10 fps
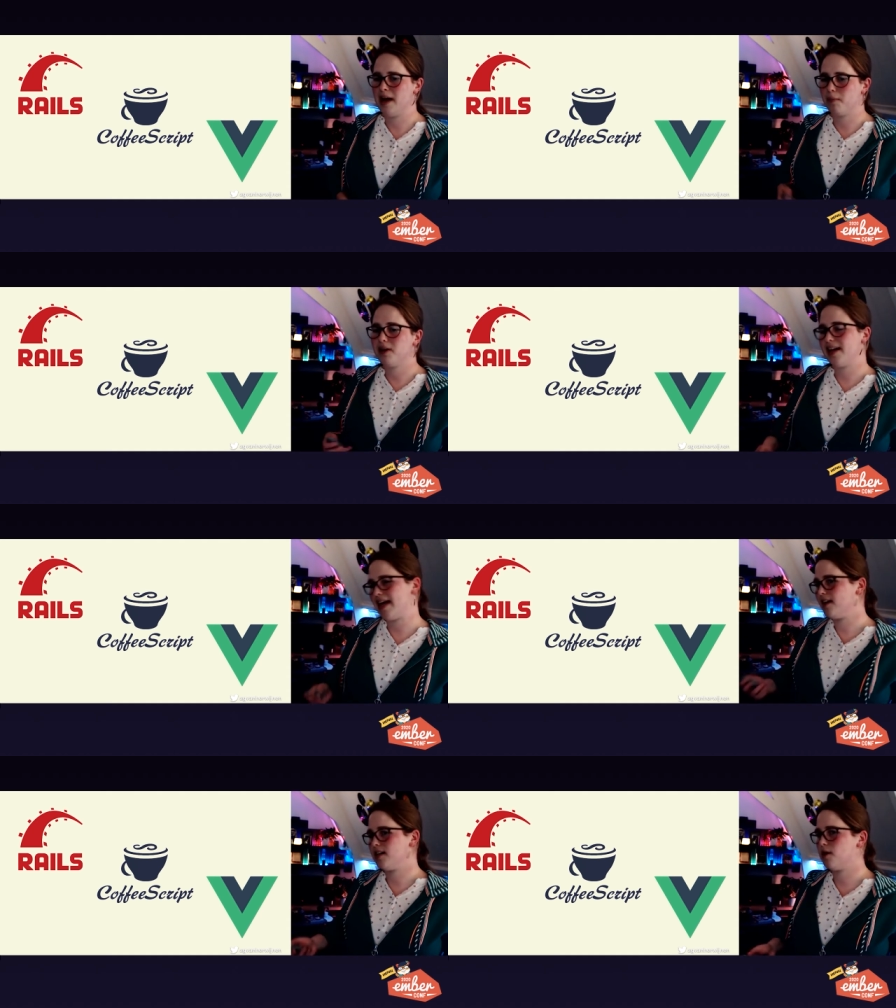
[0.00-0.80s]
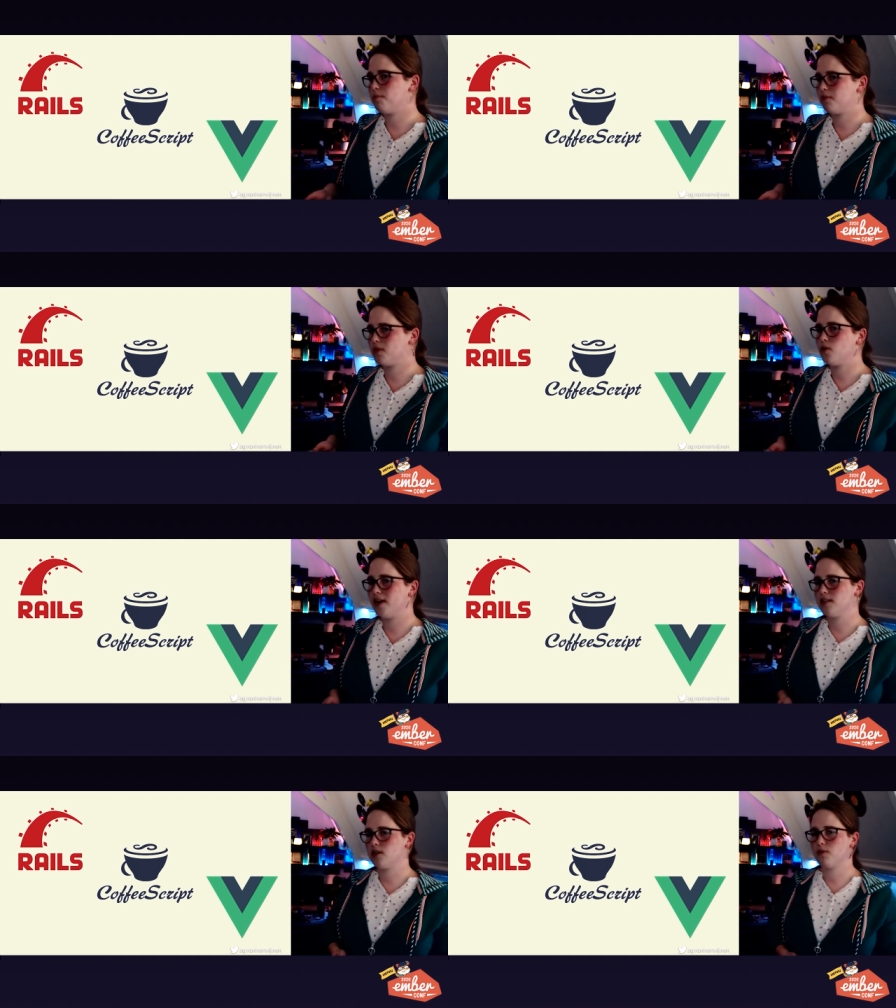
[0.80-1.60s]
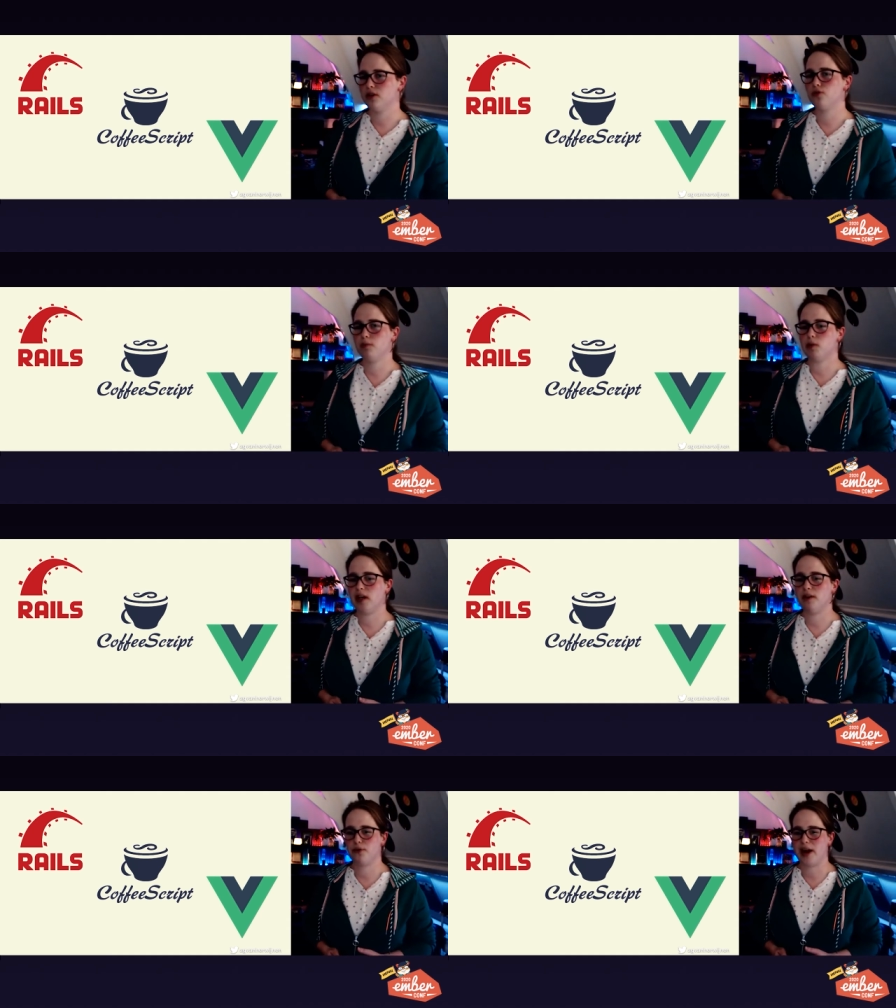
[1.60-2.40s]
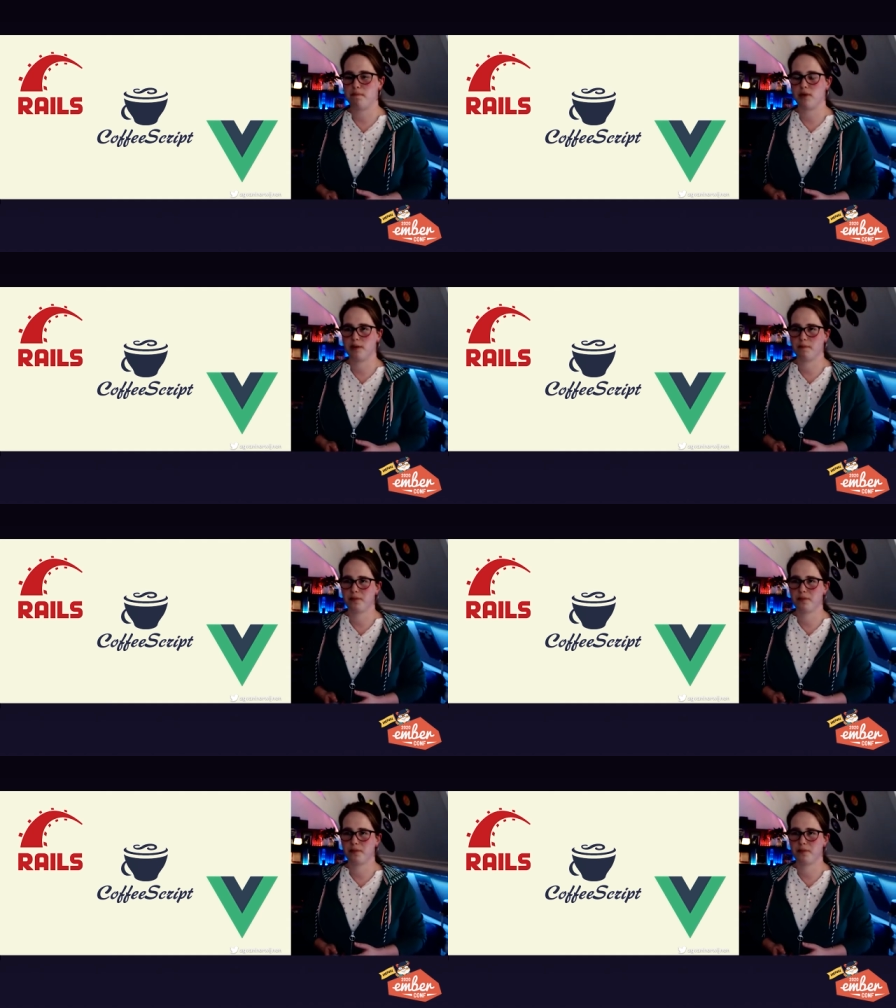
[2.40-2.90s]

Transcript: But I ended up doing some contributing for Ember.